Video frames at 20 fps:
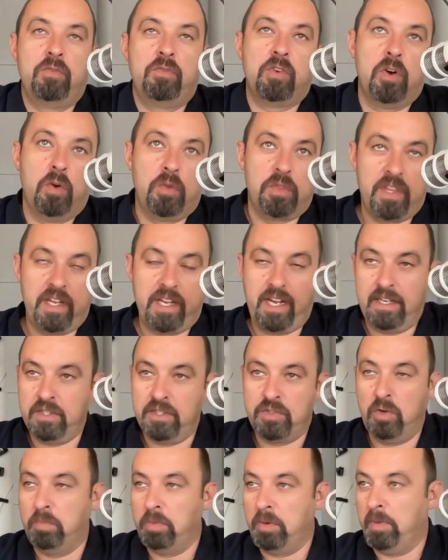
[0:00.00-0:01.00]
of growth. Like I
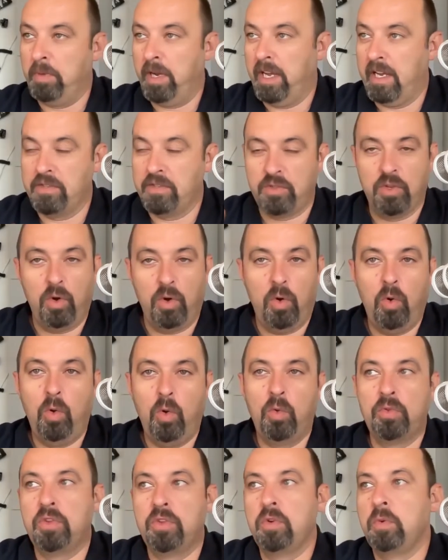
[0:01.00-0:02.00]
just opened my eyes on a
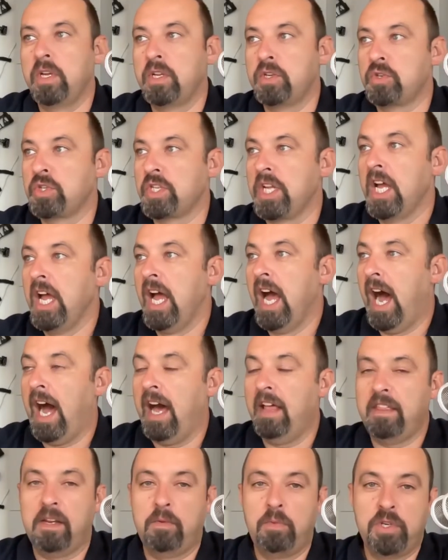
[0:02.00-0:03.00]
whole new interest.
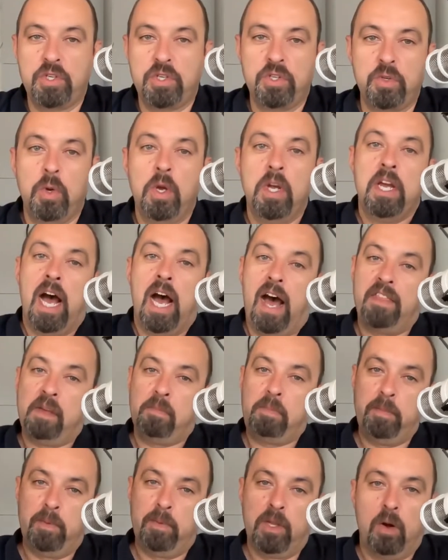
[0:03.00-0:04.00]
I think we should do. I
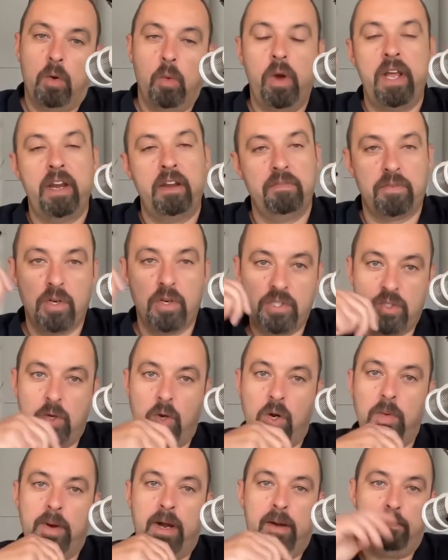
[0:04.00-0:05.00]
think people are waiting for us to
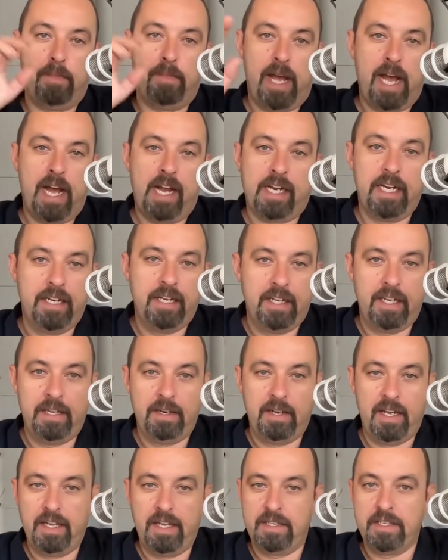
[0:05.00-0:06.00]
talk about Mac
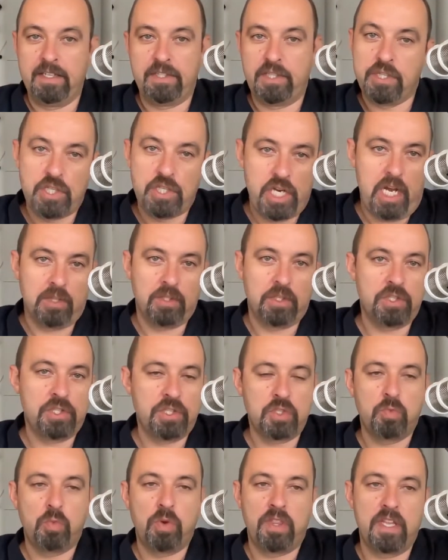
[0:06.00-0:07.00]
and
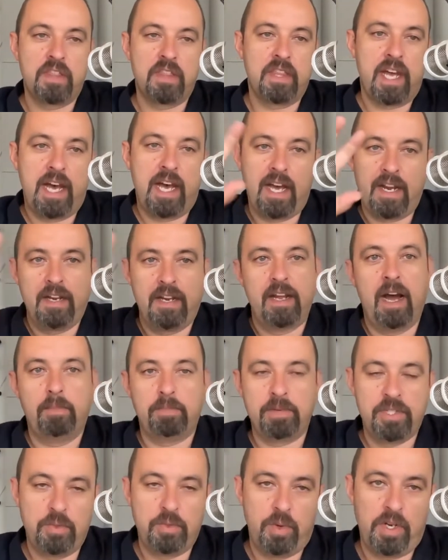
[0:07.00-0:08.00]
challenges within that and
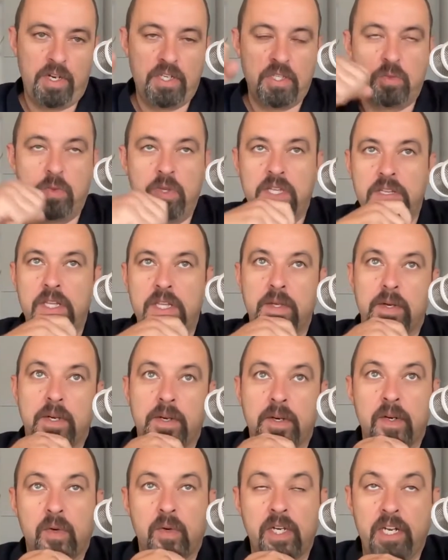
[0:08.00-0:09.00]
opportunities within the
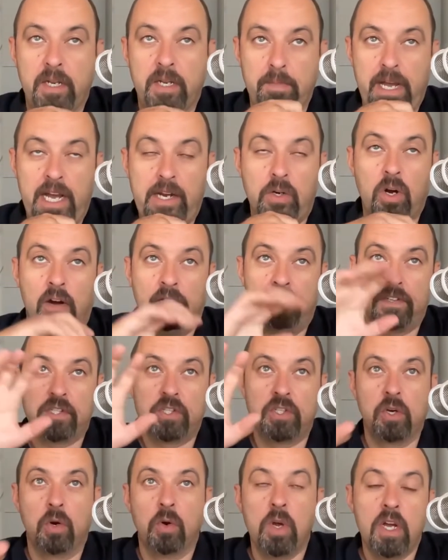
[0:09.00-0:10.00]
running a Mac
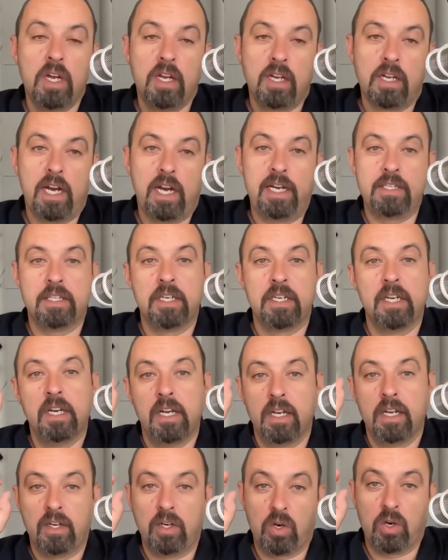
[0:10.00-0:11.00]
office. So, guys,
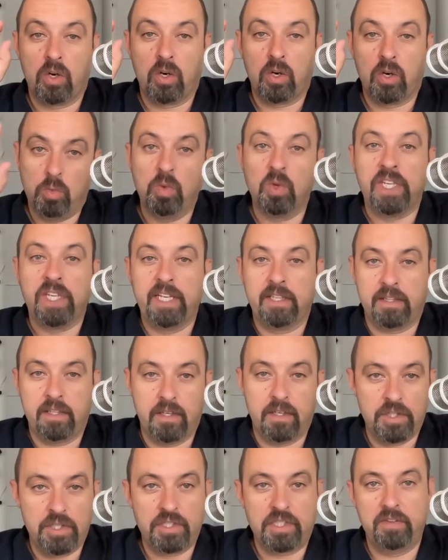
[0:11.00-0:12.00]
girls, we'll get
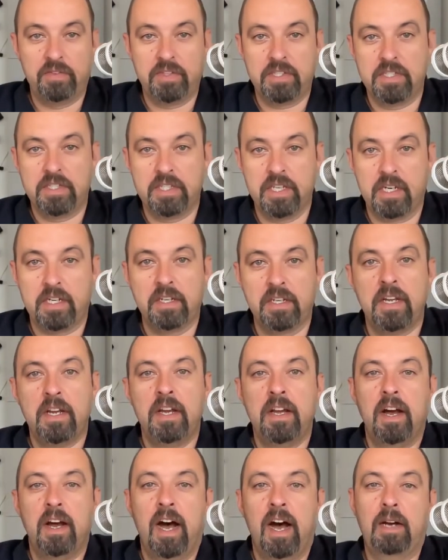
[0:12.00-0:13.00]
there. Just give us a second.
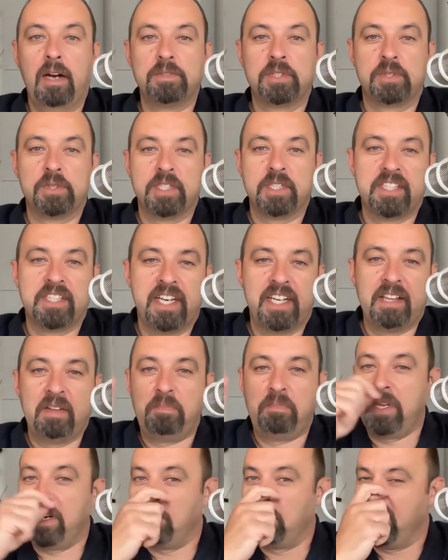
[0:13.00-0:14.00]
I'm just going to say
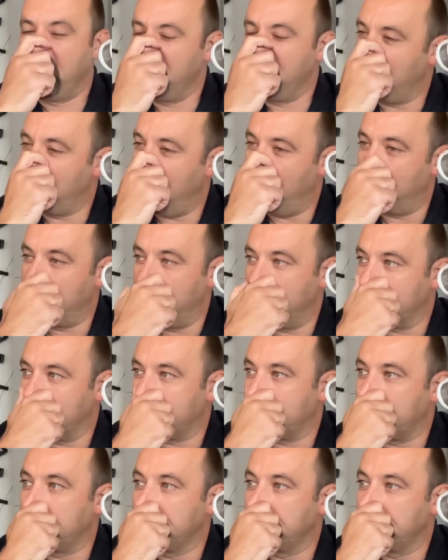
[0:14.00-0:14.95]
that Peter, we need to have another